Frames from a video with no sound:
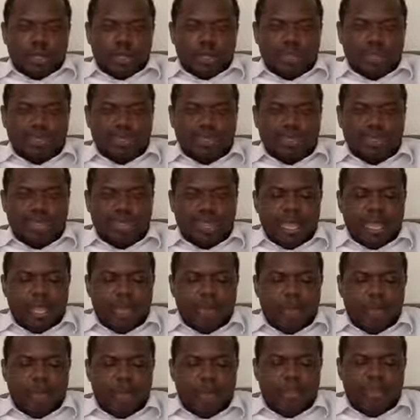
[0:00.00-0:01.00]
the
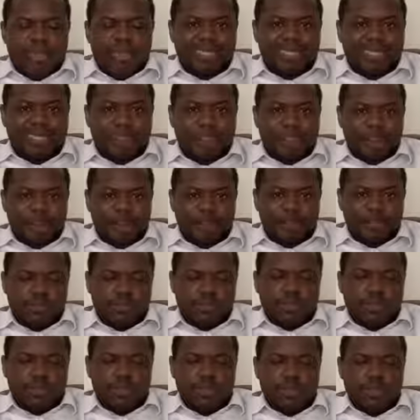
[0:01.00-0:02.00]
same Kometa
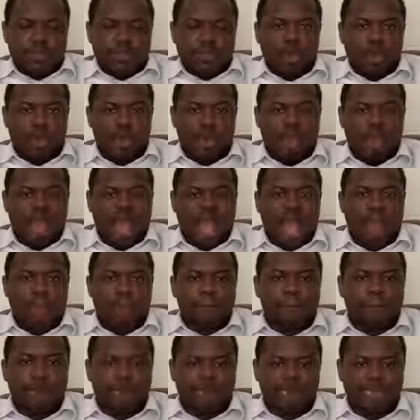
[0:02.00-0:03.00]
Elvis who
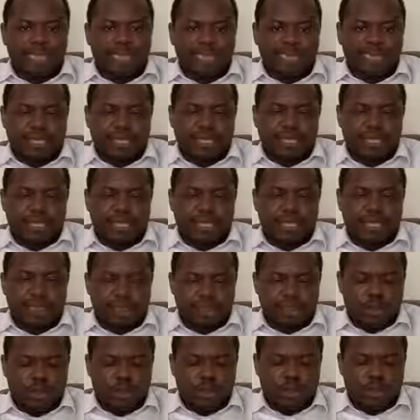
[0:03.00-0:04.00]
appointed
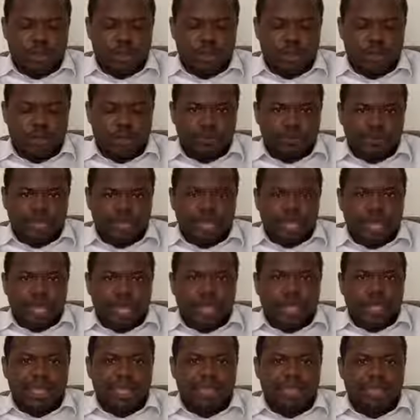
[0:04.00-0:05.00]
Sako
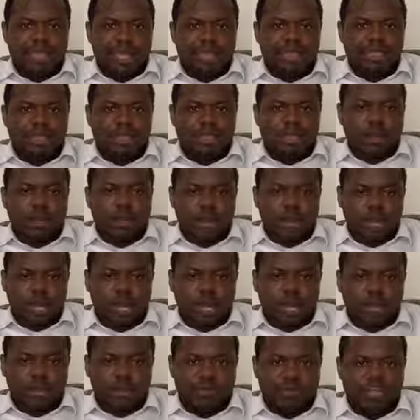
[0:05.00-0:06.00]
in that
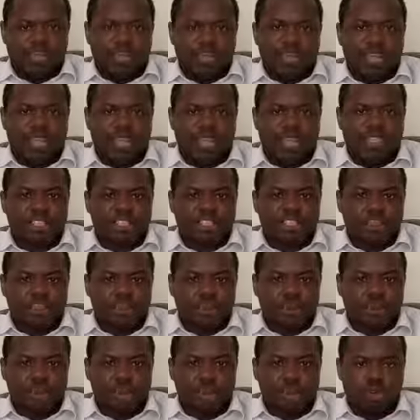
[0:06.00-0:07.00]
conclave, in that
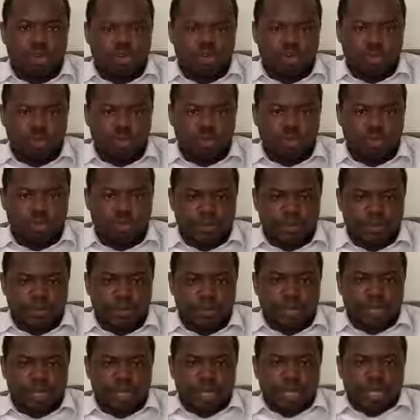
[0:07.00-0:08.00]
small room,
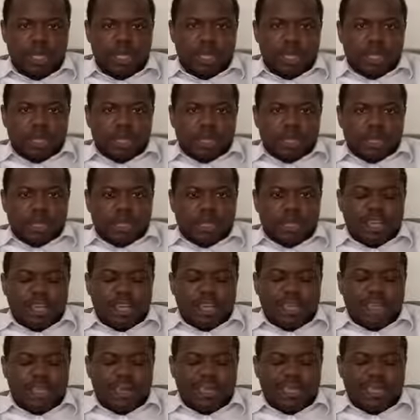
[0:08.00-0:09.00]
the
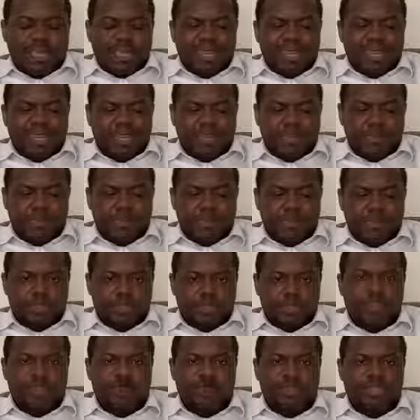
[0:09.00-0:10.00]
Kometa Elvis,
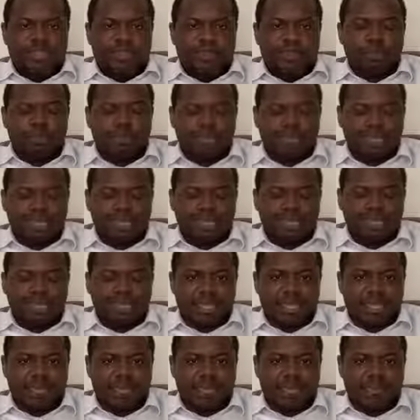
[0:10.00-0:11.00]
who is the
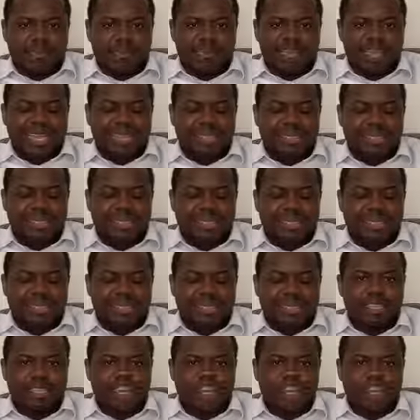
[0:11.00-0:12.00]
president of
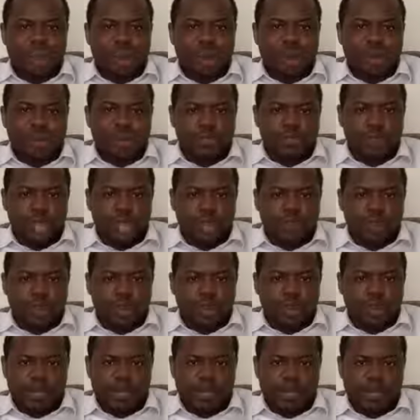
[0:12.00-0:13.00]
SCNC North
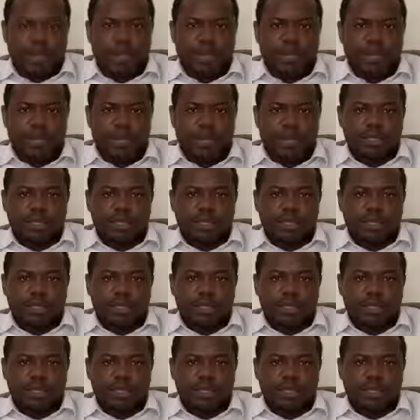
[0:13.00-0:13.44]
America,